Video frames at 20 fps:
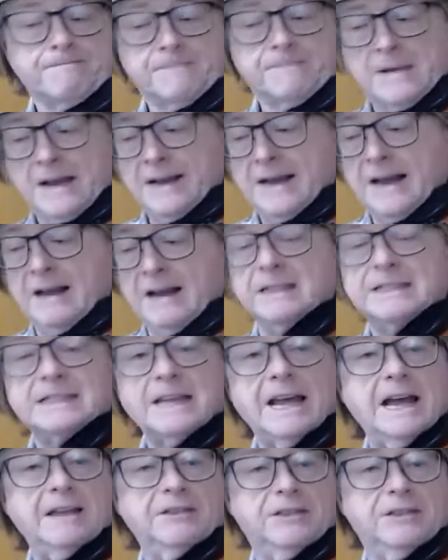And now let's
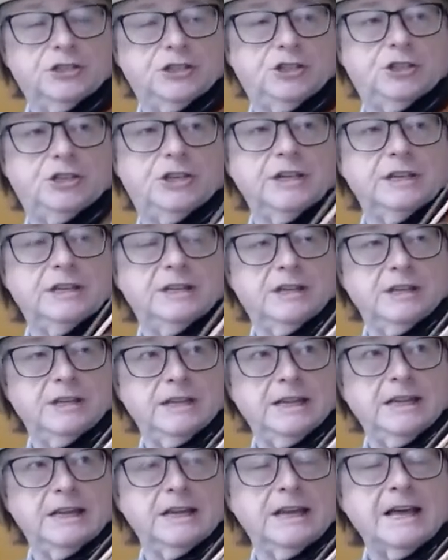add
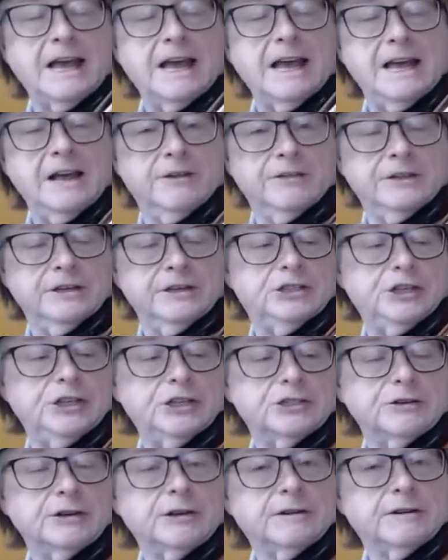the A on the G
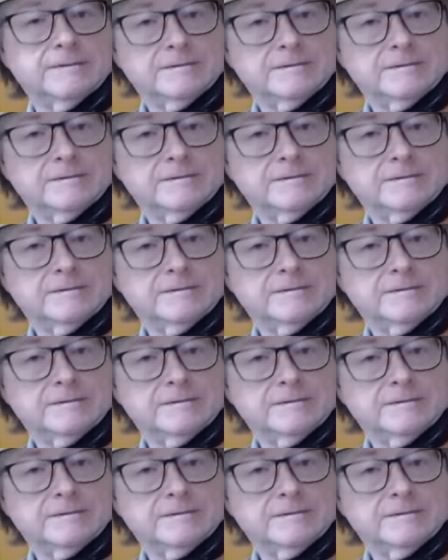string.